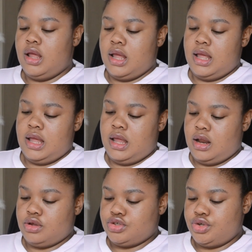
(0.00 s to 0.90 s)
and
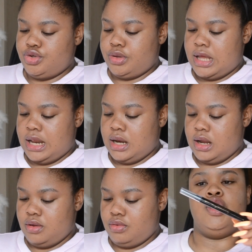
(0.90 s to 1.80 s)
I'll show you that
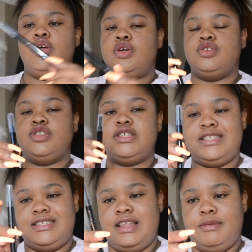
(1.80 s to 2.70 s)
now. So this
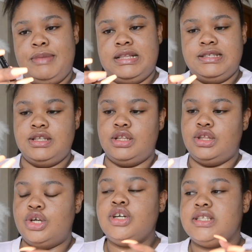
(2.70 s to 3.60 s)
is how the pencil
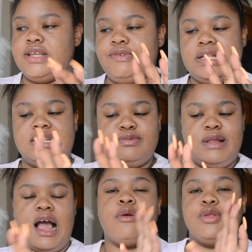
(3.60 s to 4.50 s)
looks. Everything's
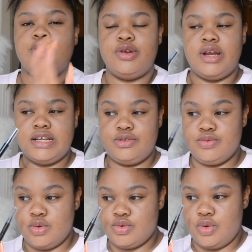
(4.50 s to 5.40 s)
black with the nice
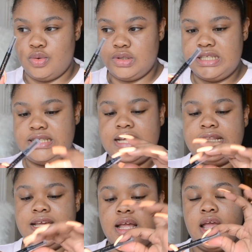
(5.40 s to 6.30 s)
rose gold
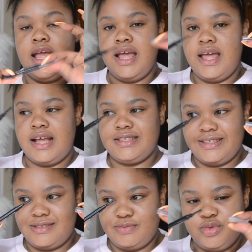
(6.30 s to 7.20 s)
detailing. It has a
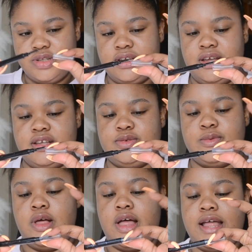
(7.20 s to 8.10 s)
spoolie as
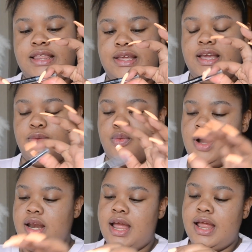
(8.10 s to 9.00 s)
well at the
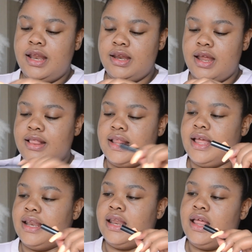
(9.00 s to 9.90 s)
one end, and
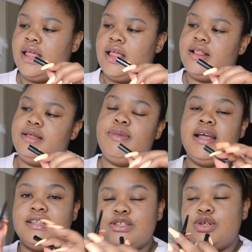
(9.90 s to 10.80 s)
then the
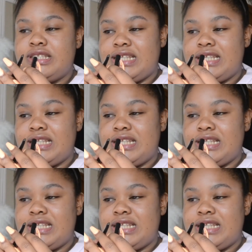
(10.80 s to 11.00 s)
pencil is